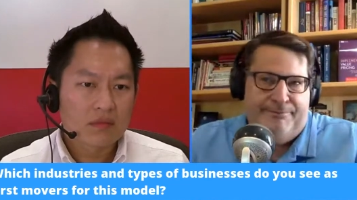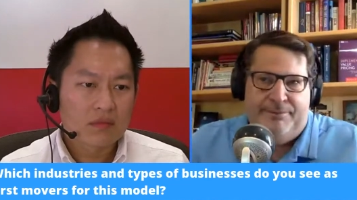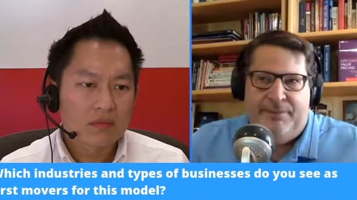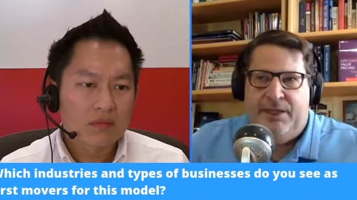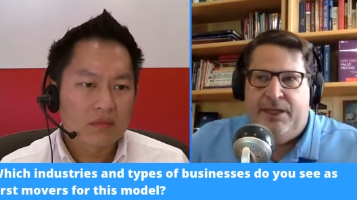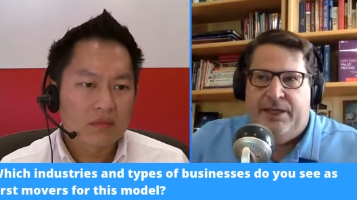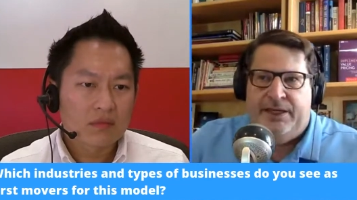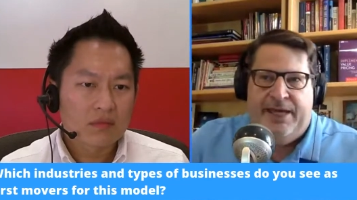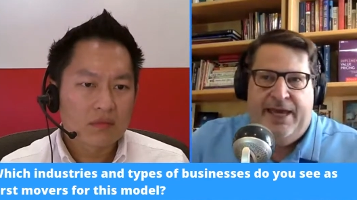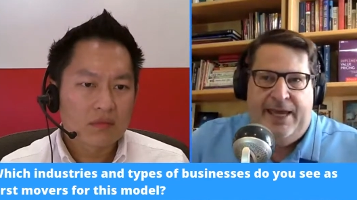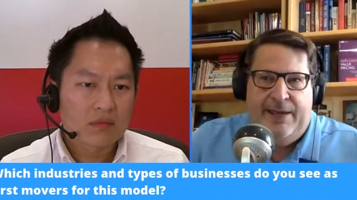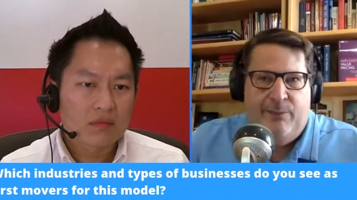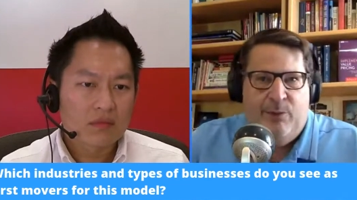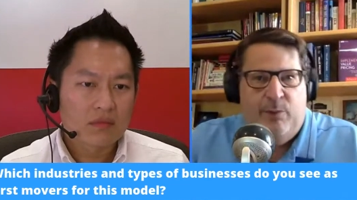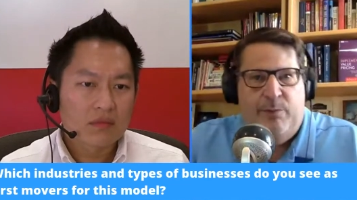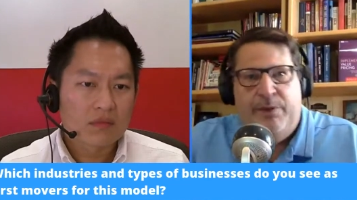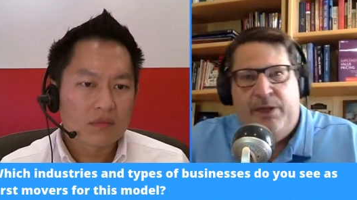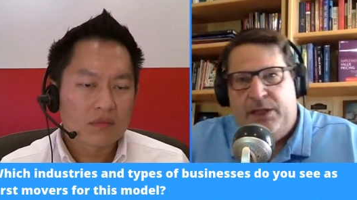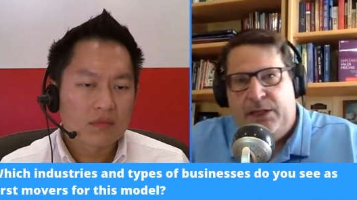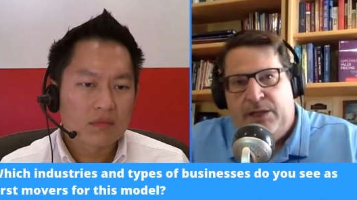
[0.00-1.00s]
Speaker 1: mm, a
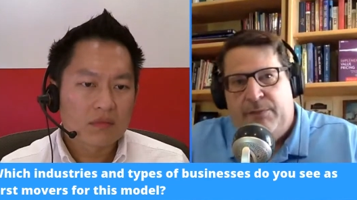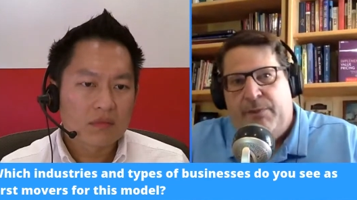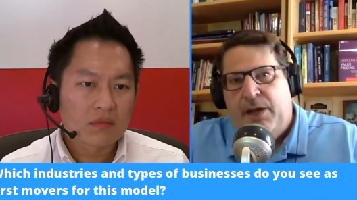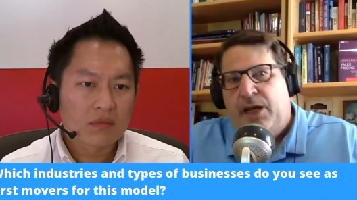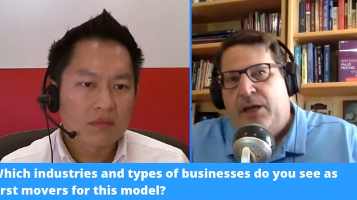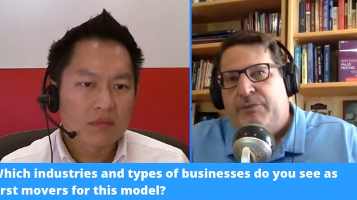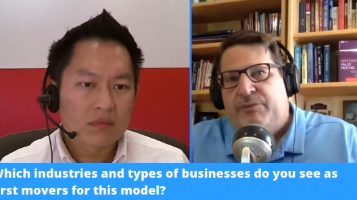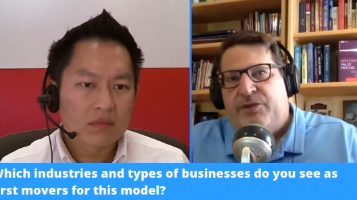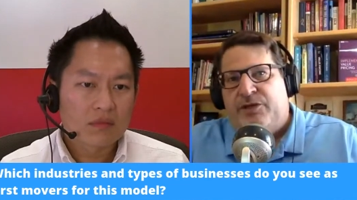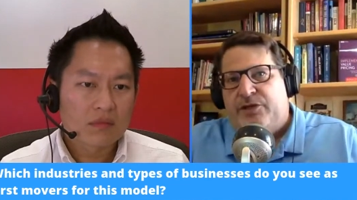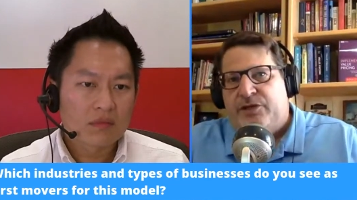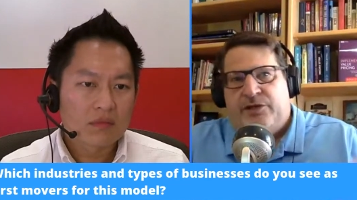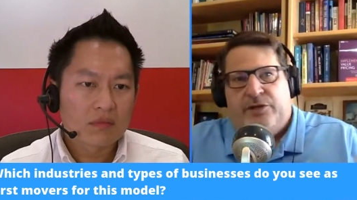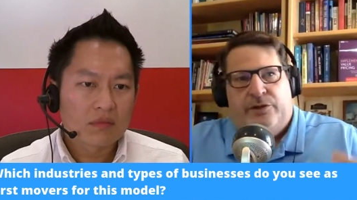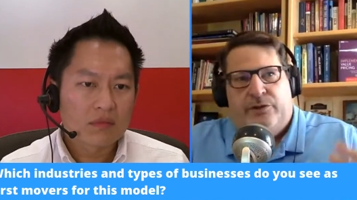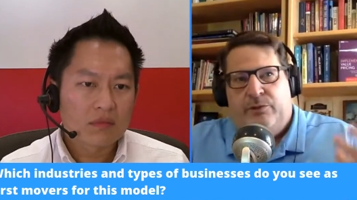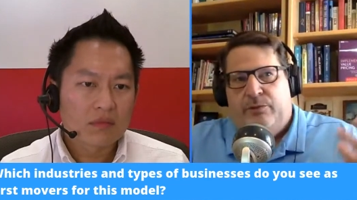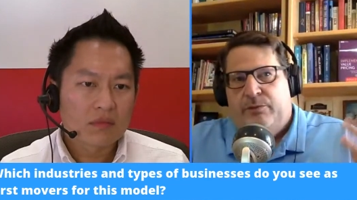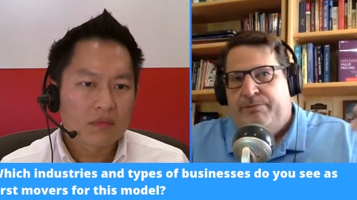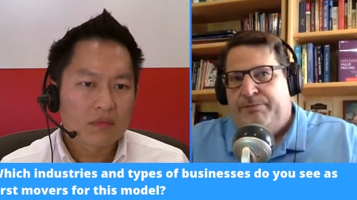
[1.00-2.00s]
cable bill a month
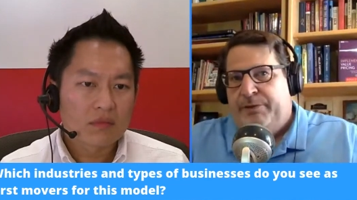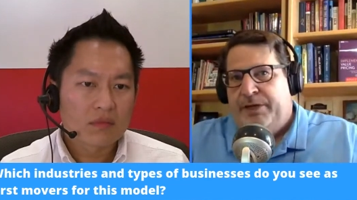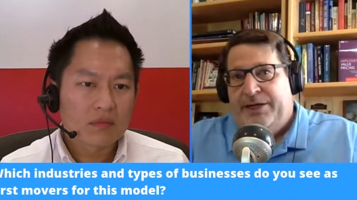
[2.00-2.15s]
to